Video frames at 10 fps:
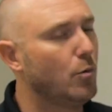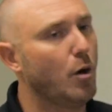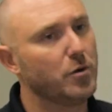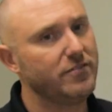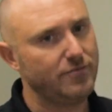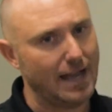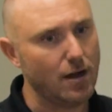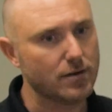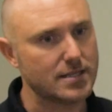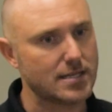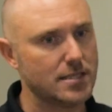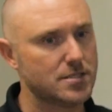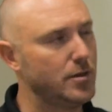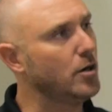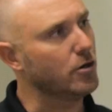What we found is,
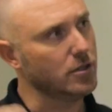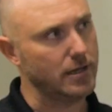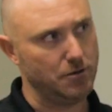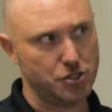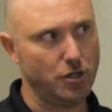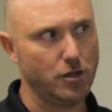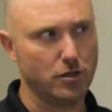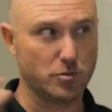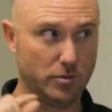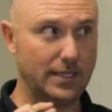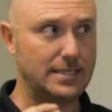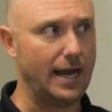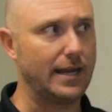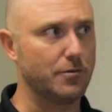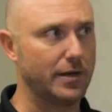as you know, earlier I was showing you those really
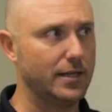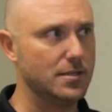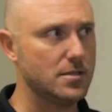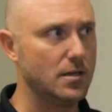tiny rings.